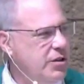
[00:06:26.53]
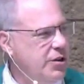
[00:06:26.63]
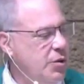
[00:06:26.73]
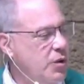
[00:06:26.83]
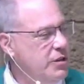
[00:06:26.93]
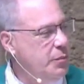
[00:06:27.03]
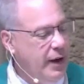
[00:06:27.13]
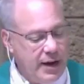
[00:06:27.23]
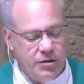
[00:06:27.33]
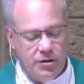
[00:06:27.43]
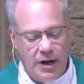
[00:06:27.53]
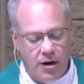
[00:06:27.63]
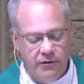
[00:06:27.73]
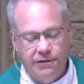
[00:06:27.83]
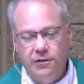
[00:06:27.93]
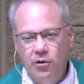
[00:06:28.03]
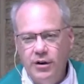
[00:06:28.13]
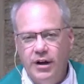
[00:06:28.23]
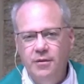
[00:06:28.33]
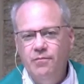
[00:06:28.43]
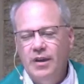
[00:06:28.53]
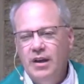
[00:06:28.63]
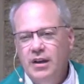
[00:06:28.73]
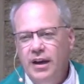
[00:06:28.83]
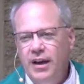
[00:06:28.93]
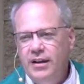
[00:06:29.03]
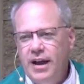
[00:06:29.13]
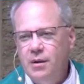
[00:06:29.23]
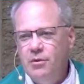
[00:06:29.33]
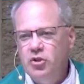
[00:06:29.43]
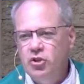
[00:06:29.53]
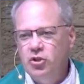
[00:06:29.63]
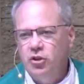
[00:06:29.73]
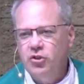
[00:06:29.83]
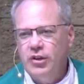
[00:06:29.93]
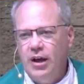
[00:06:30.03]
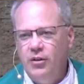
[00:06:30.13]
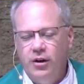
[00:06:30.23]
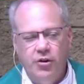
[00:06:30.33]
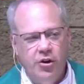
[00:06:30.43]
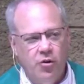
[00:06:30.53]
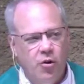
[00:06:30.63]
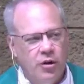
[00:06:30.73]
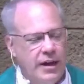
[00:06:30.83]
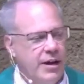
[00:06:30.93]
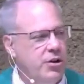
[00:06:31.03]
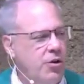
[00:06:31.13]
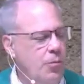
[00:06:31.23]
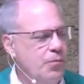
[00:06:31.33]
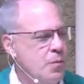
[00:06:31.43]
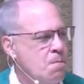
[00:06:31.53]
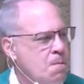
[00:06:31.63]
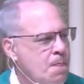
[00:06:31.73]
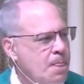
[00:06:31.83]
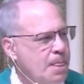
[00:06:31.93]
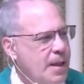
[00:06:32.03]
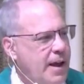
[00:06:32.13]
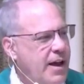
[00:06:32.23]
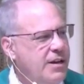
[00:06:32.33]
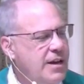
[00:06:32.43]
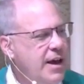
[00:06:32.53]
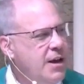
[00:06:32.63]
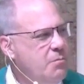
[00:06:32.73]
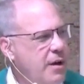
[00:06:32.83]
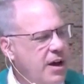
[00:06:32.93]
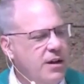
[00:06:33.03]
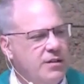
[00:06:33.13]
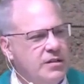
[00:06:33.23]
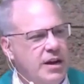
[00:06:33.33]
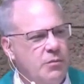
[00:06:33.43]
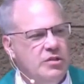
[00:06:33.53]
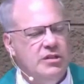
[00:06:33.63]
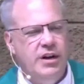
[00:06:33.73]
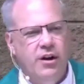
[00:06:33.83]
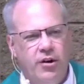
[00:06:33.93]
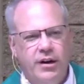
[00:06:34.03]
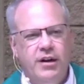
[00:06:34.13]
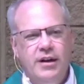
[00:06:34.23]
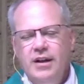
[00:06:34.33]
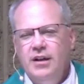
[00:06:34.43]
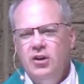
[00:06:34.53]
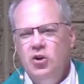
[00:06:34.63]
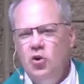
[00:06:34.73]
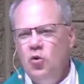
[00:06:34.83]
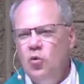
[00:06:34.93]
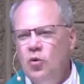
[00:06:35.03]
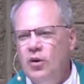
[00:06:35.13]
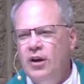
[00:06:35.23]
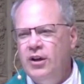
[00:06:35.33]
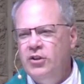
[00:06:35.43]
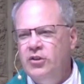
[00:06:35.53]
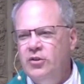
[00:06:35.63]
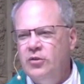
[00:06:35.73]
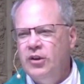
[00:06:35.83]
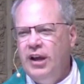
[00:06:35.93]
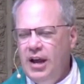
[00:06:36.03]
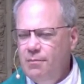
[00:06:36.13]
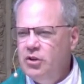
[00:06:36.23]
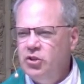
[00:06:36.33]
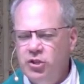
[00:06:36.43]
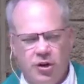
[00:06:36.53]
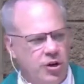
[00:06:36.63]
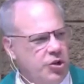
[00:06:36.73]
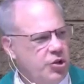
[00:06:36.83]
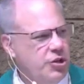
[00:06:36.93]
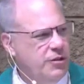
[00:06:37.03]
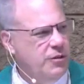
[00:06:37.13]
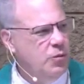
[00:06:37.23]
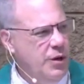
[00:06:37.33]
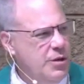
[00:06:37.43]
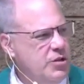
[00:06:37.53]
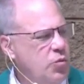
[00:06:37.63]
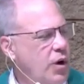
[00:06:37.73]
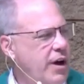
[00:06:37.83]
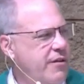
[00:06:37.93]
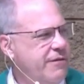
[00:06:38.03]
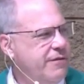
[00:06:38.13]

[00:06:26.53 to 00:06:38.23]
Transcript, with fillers: and he was a pastor down in Florida and had a mission church down there near Orlando. And he had a man, his name is Derek, who uh, came to church with his wife,